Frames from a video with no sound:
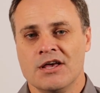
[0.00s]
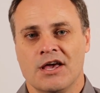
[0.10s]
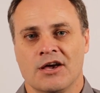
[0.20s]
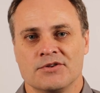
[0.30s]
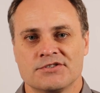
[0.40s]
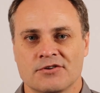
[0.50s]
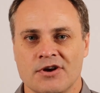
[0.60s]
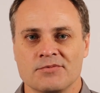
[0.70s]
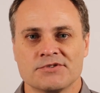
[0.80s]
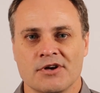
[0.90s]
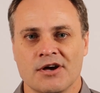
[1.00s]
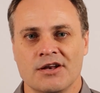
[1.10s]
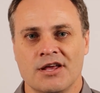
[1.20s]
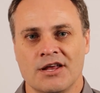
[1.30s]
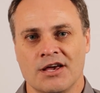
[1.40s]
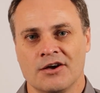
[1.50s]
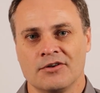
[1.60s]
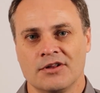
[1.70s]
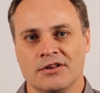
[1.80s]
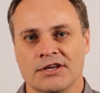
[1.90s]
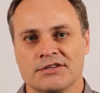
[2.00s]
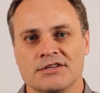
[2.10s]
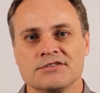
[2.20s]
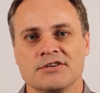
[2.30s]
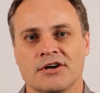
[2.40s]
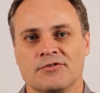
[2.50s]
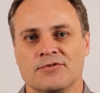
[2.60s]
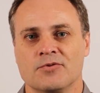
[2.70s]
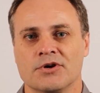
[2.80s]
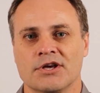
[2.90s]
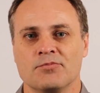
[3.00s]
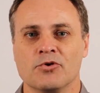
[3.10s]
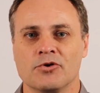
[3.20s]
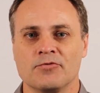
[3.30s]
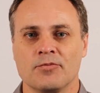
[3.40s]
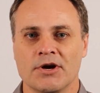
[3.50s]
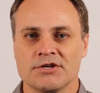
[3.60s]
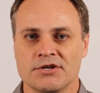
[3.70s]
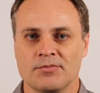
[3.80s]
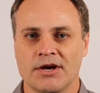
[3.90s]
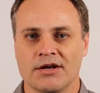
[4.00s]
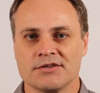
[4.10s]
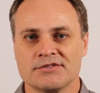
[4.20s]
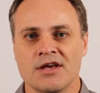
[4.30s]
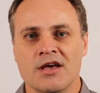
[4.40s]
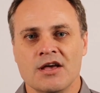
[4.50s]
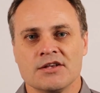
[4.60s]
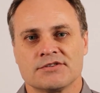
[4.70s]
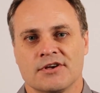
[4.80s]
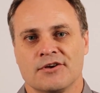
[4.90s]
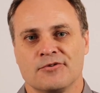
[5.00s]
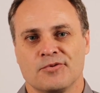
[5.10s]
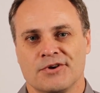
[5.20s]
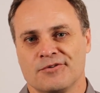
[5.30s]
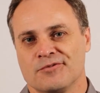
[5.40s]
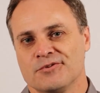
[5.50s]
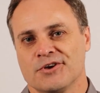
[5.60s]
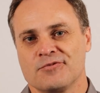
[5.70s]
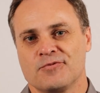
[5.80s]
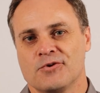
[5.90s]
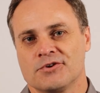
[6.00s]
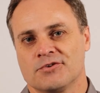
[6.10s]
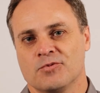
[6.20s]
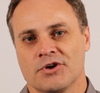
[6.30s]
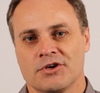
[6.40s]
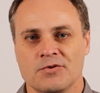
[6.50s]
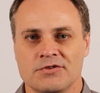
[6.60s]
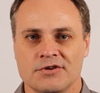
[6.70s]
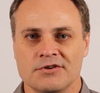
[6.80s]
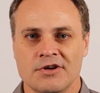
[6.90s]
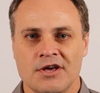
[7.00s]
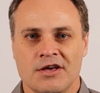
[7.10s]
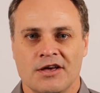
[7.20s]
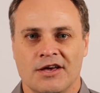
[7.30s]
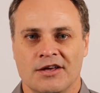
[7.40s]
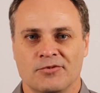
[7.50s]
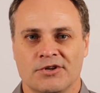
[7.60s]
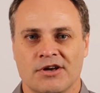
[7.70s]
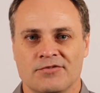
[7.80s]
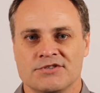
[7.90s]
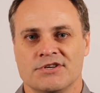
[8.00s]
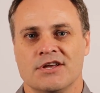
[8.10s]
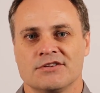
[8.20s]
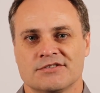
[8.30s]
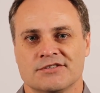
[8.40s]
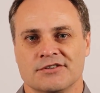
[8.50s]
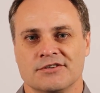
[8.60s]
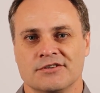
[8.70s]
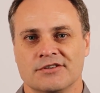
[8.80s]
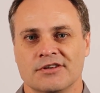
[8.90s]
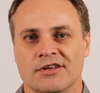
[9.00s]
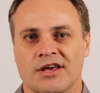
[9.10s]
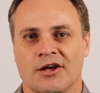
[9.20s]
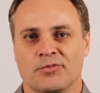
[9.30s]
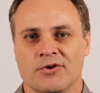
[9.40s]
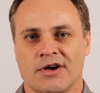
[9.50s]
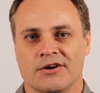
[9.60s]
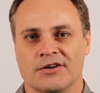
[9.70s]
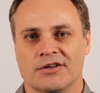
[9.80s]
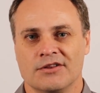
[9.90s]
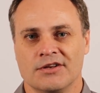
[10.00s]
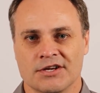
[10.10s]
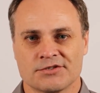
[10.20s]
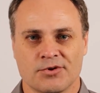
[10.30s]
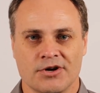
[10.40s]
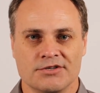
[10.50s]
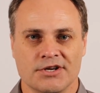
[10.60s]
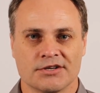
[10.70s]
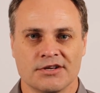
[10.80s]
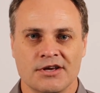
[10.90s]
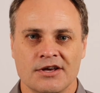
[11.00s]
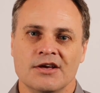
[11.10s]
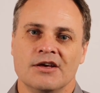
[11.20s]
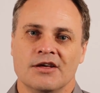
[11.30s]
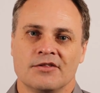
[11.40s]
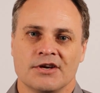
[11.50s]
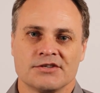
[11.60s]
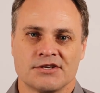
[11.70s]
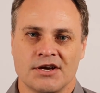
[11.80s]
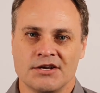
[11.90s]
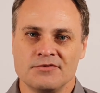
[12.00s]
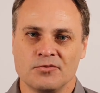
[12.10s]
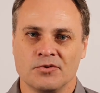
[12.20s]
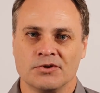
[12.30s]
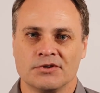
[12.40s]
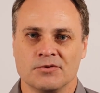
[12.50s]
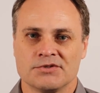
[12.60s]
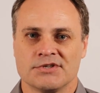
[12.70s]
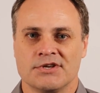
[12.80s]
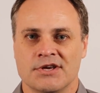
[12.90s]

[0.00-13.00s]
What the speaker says: our Instagram site, and our LinkedIn site if you want to get more information about us. So we're looking forward to working with you, and we'd love the chance to help you out on the next project. Thanks again. We'll see you